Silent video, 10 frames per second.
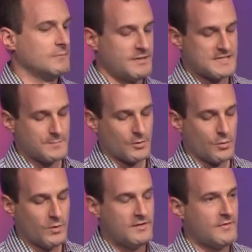Pittsburgh,
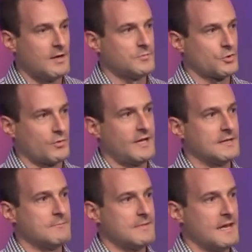we've helped create a,
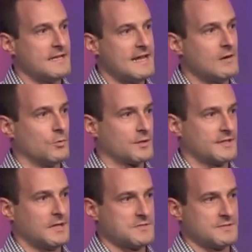a, network that
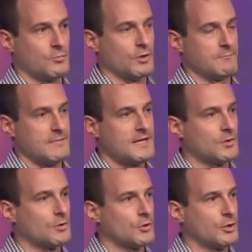helps support
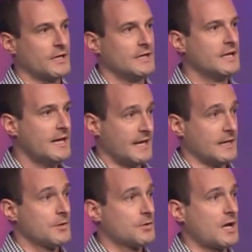maker learning and
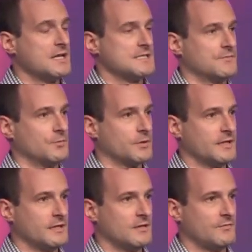other kinds of
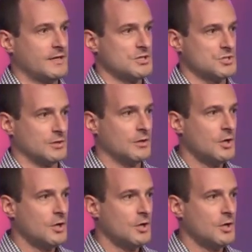learning innovation